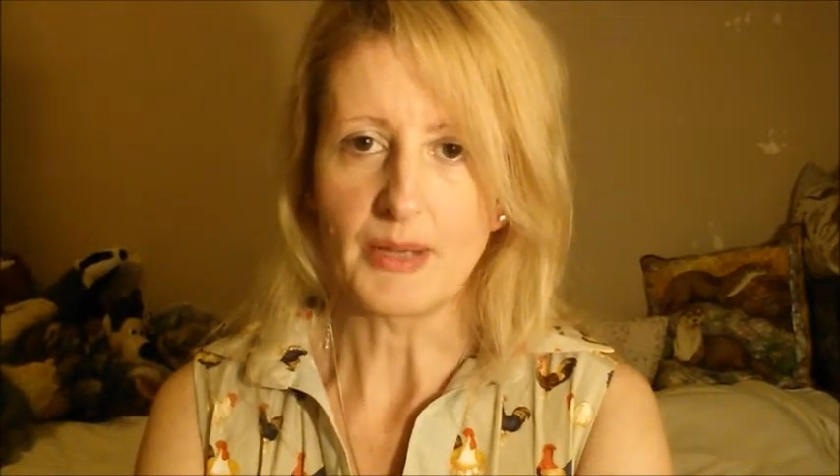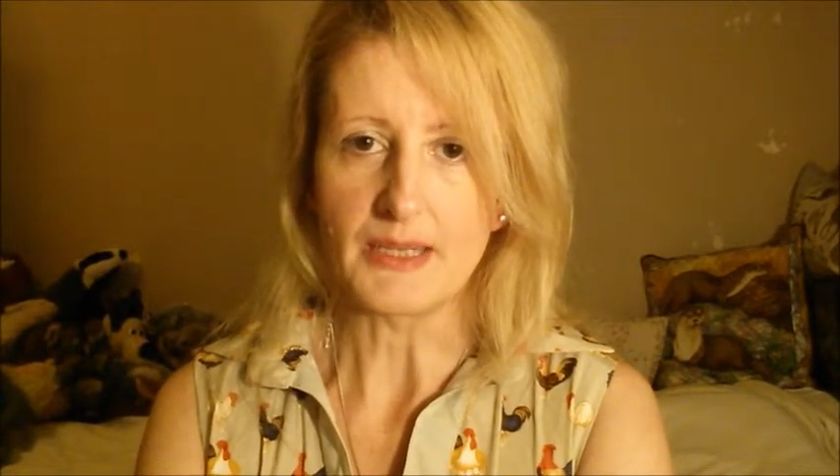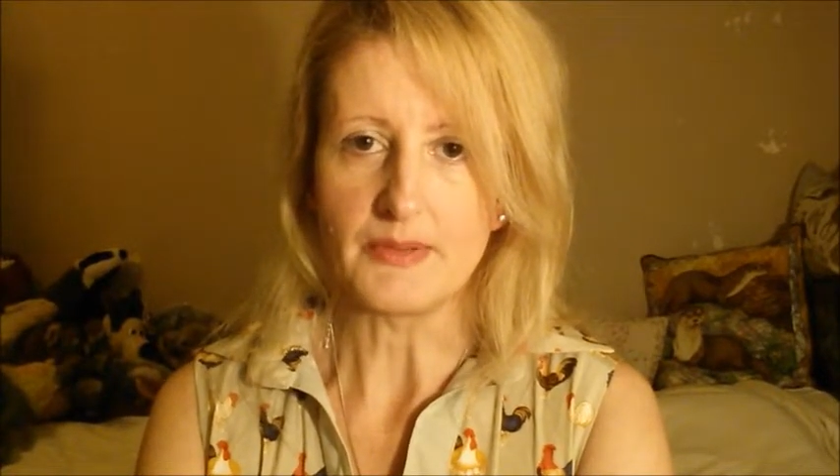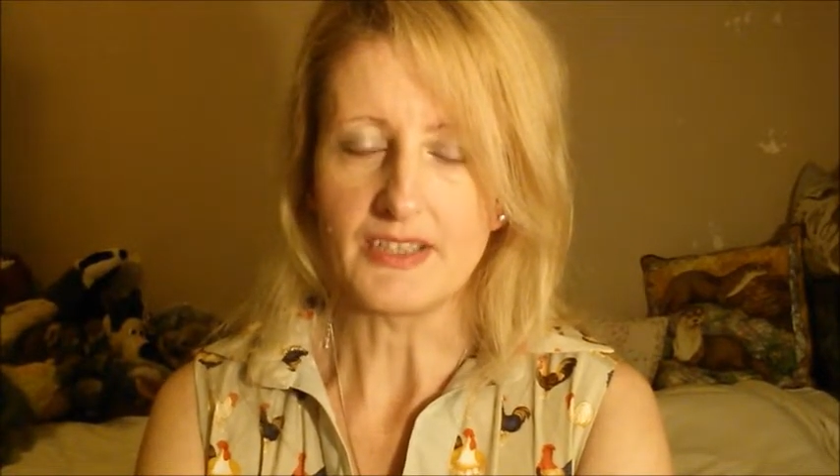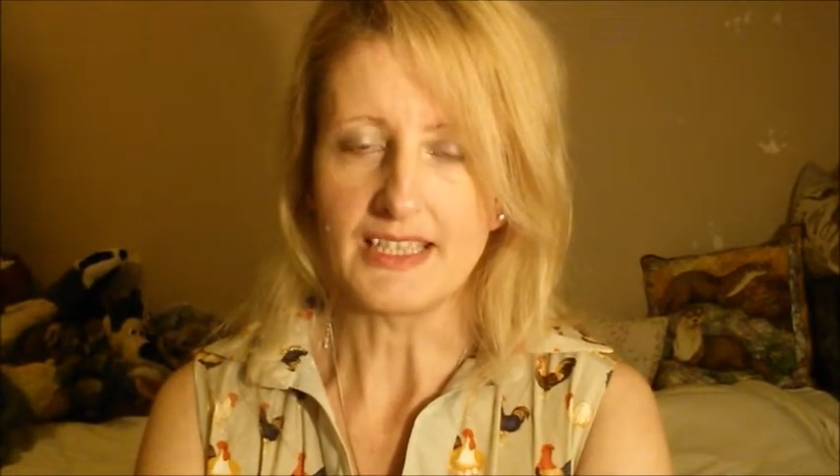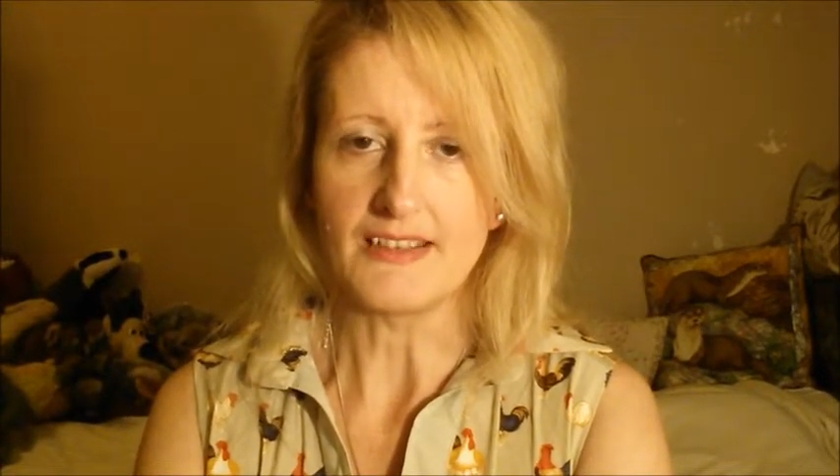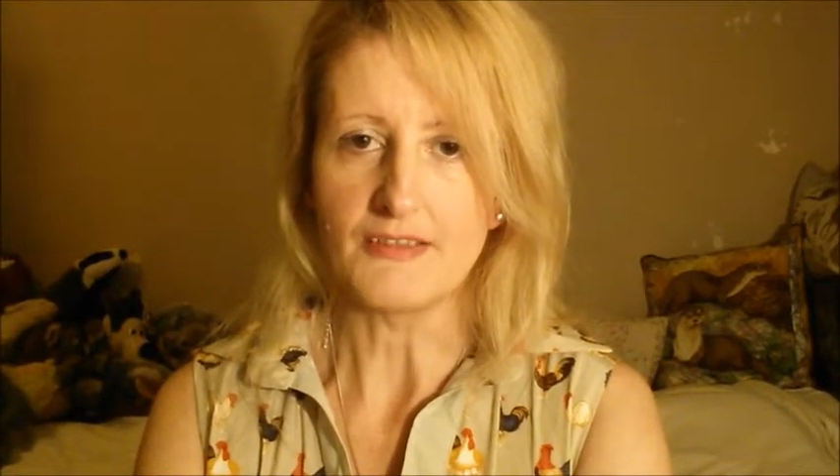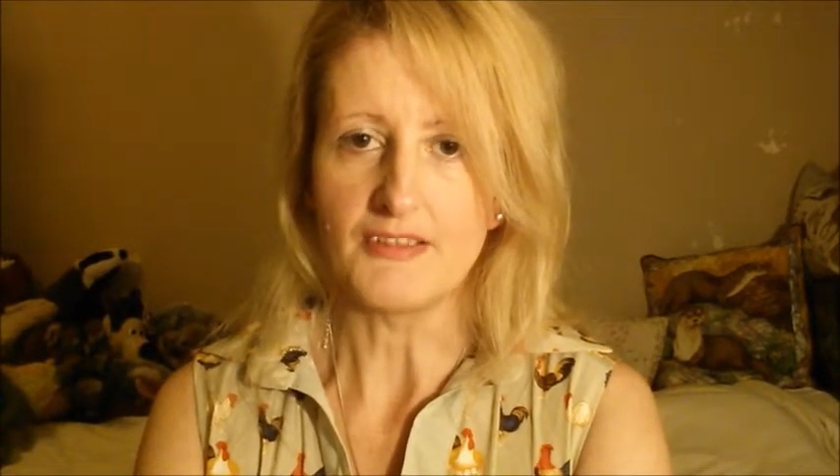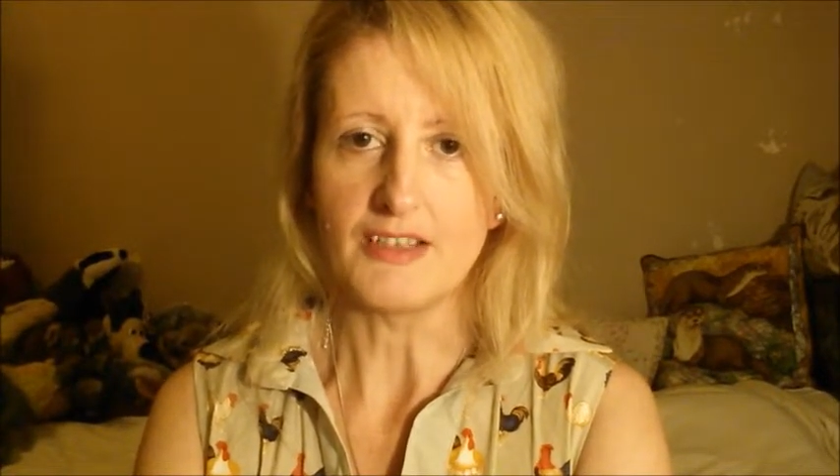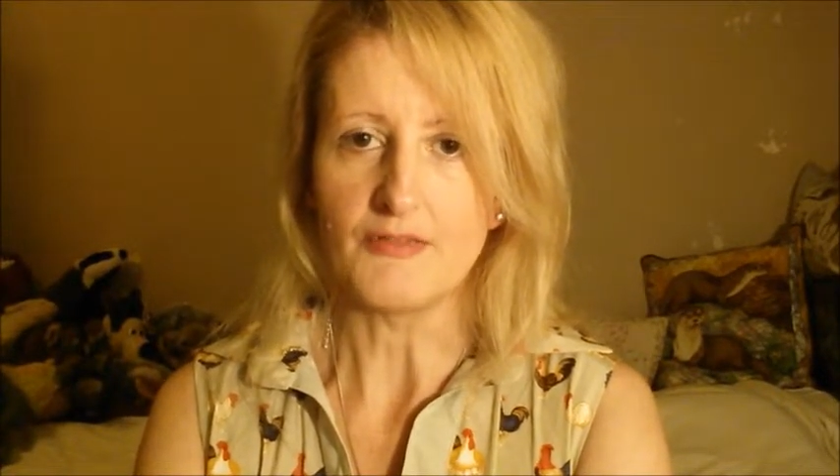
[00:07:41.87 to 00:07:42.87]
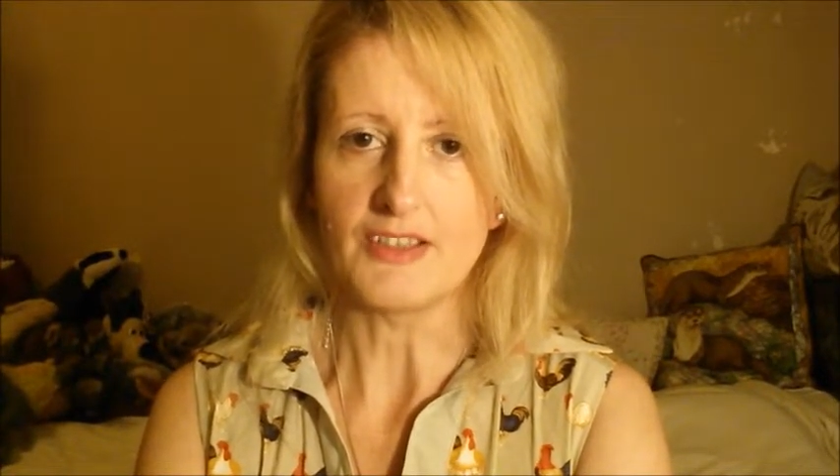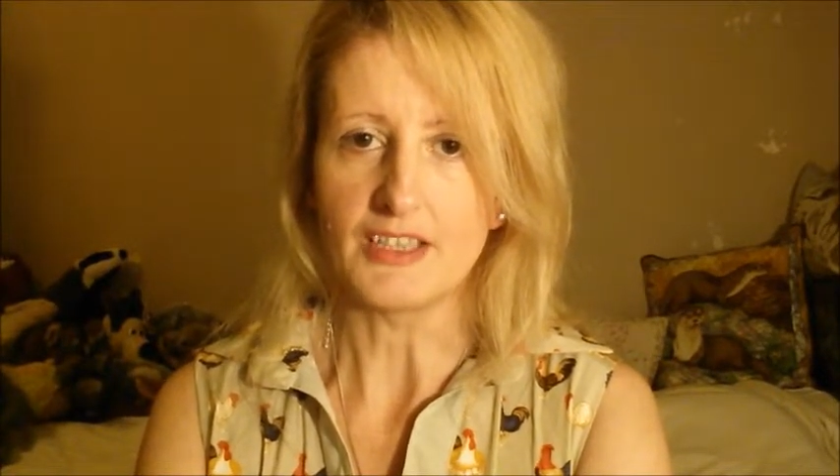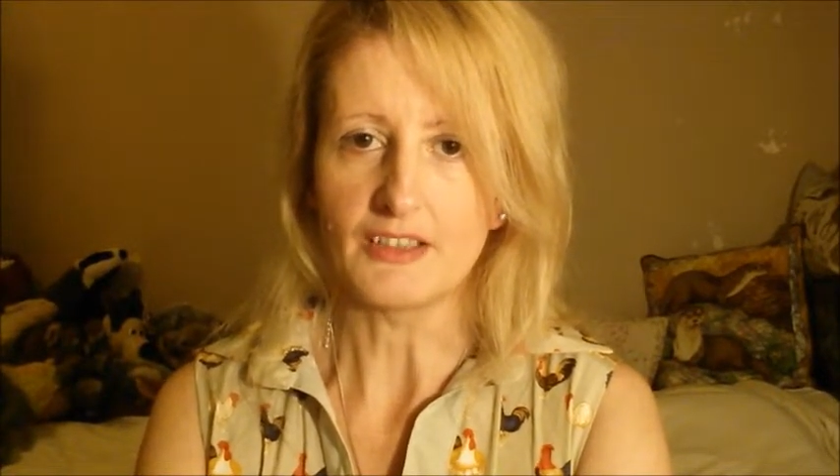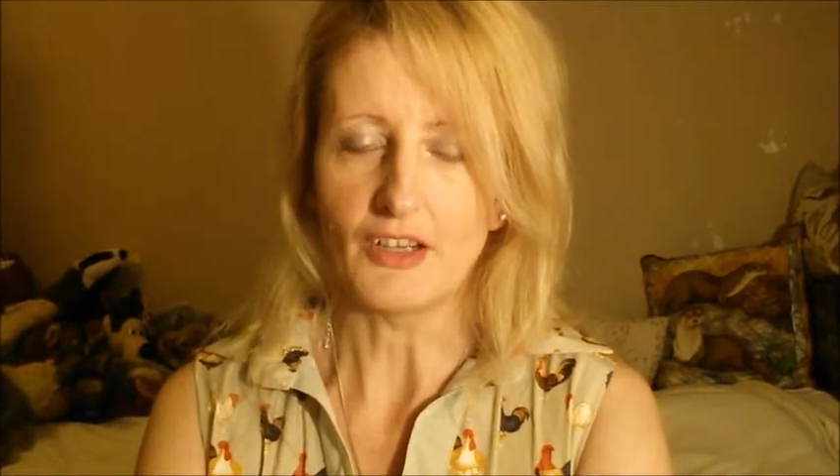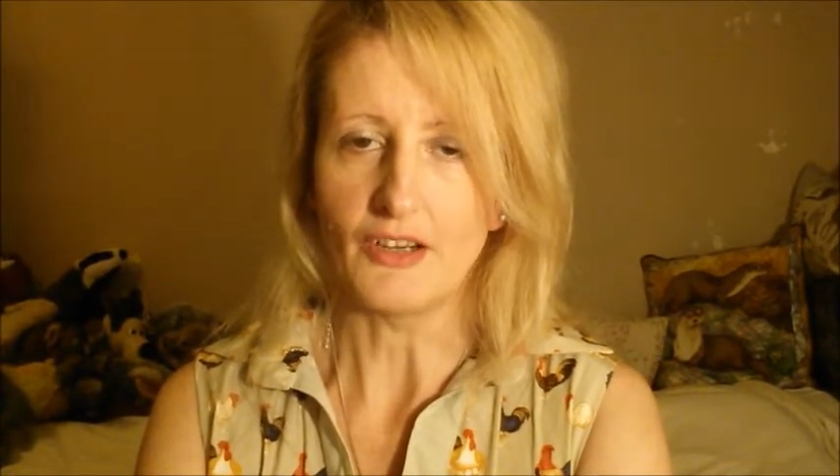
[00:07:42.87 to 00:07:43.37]
paper together and
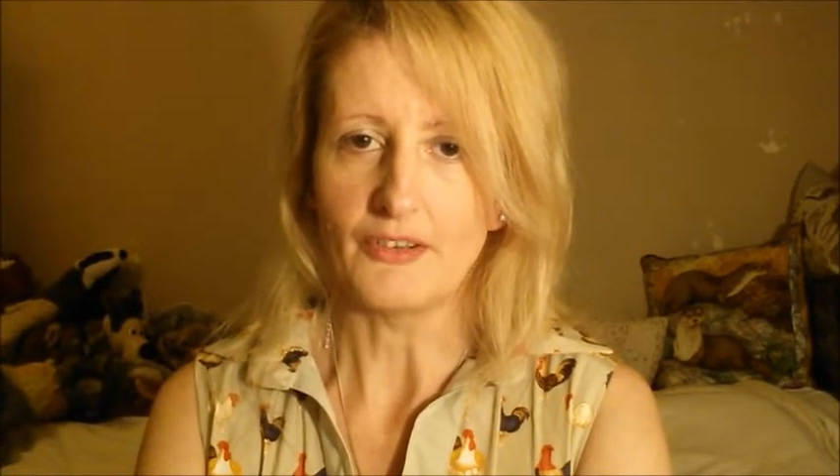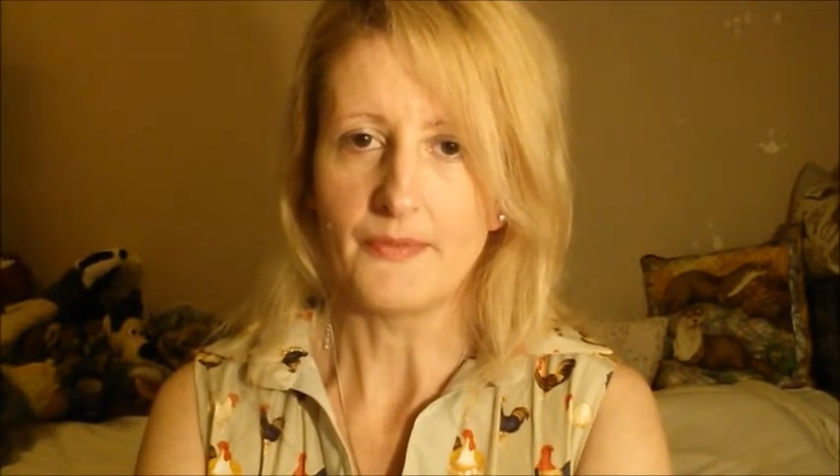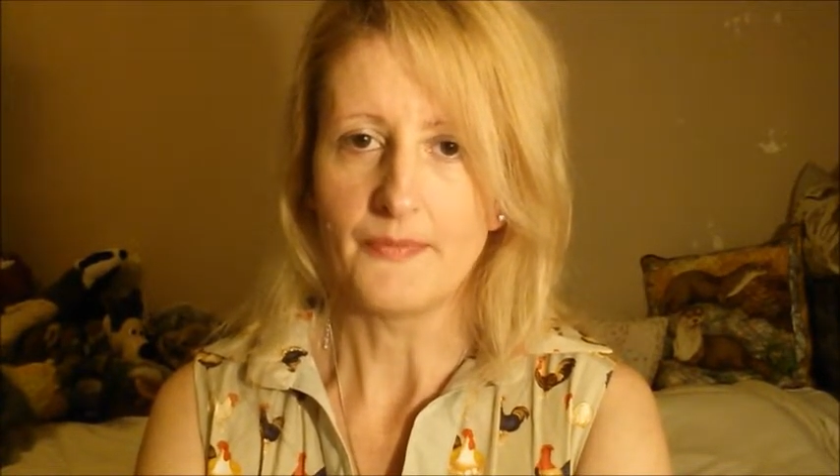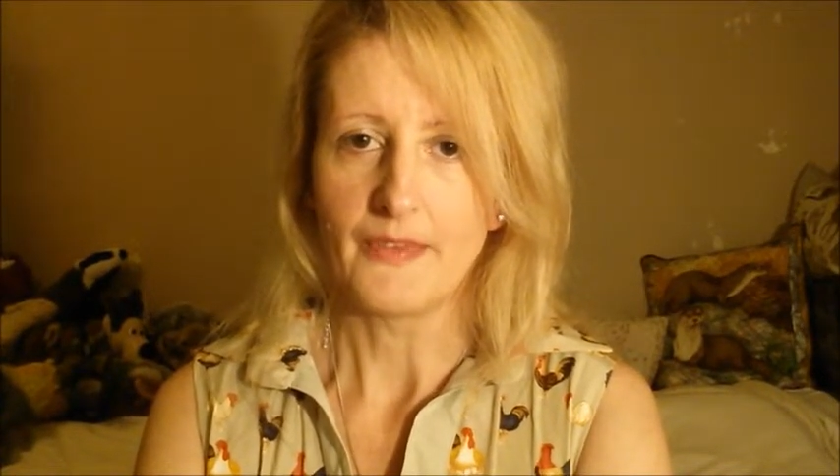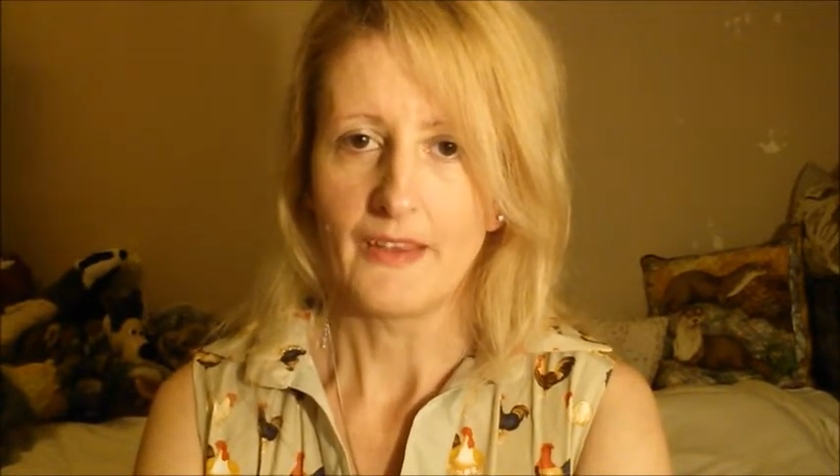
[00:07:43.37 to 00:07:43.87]
everything. No.